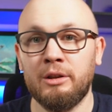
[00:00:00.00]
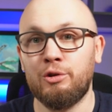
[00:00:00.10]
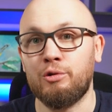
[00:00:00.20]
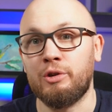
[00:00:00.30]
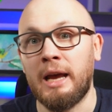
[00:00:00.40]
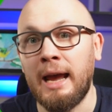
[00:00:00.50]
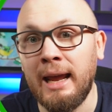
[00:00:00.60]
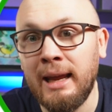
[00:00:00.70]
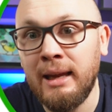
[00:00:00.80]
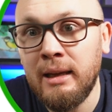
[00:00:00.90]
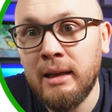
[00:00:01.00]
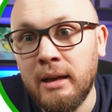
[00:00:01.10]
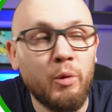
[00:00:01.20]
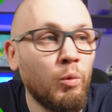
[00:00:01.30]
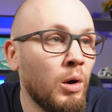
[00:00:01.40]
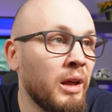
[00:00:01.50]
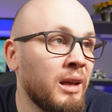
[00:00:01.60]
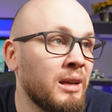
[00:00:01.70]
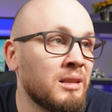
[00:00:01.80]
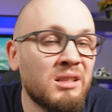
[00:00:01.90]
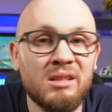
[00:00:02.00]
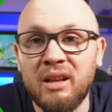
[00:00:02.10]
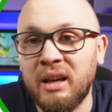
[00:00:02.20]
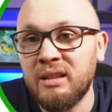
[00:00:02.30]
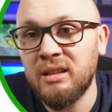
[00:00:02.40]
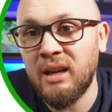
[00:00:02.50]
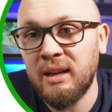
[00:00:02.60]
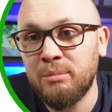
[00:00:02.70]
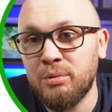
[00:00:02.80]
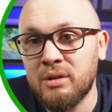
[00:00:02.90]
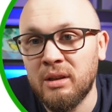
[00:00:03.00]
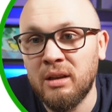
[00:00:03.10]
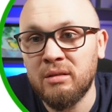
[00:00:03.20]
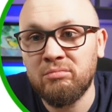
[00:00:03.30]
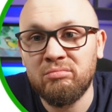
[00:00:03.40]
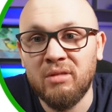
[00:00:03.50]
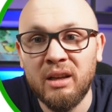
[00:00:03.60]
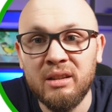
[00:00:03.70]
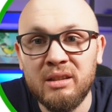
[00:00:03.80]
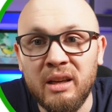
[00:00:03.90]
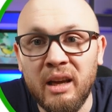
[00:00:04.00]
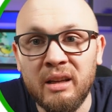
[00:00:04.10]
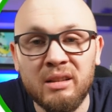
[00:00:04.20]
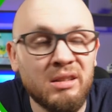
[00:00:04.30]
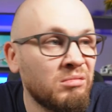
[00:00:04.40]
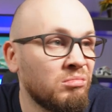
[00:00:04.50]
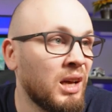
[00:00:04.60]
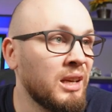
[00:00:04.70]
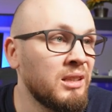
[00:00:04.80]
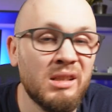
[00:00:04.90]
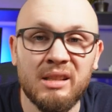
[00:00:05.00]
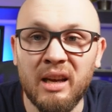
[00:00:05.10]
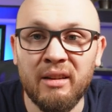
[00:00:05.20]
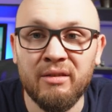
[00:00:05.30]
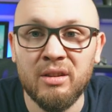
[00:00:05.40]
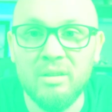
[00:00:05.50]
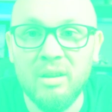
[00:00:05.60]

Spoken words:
Today, whether it's 99%, 98, 97.